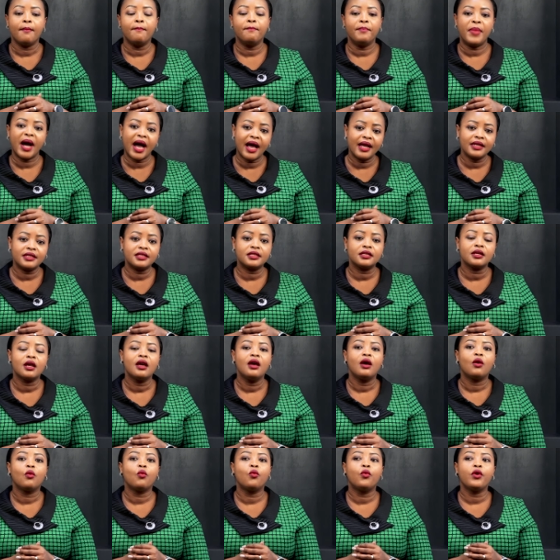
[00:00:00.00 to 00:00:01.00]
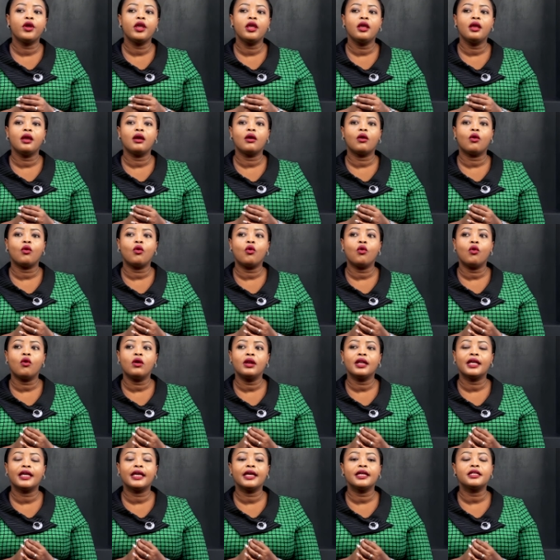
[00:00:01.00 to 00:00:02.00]
but we
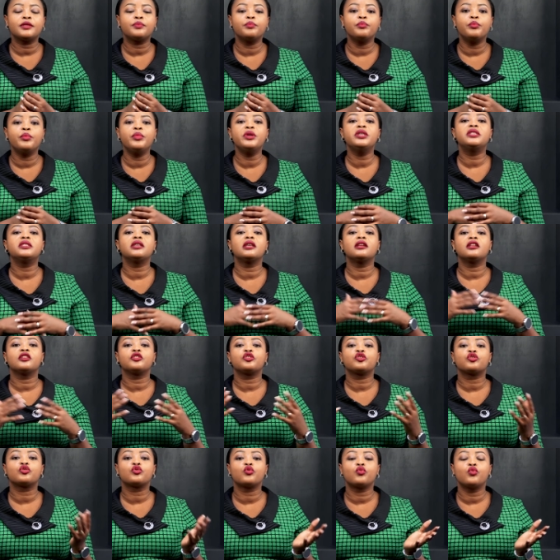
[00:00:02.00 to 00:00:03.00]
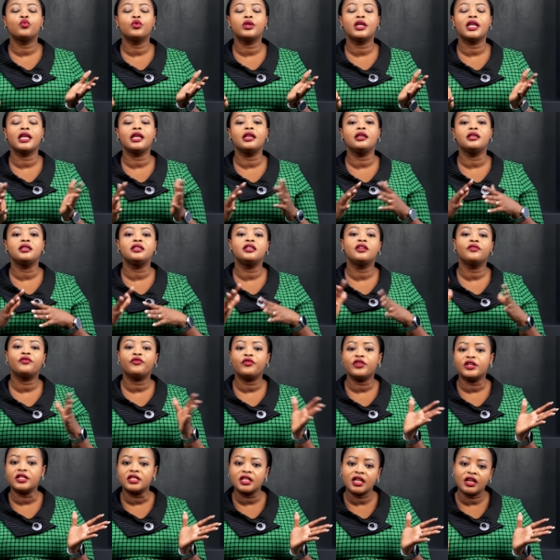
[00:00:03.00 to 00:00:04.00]
all get misunderstood in
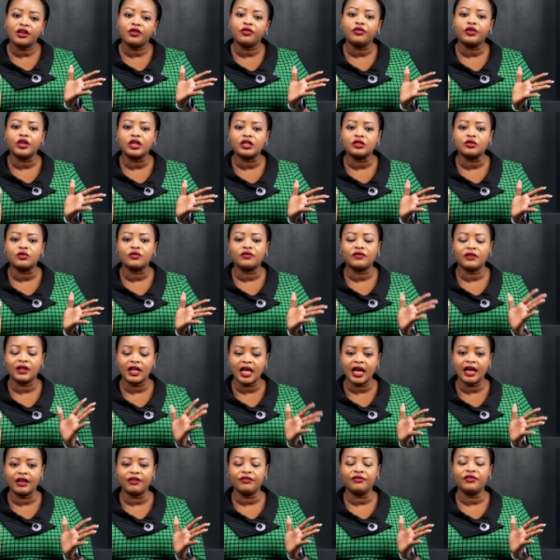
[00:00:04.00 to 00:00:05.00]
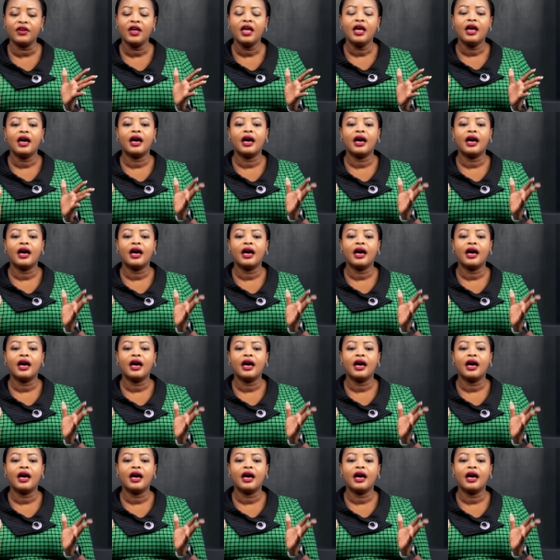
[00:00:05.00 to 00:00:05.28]
different areas of life.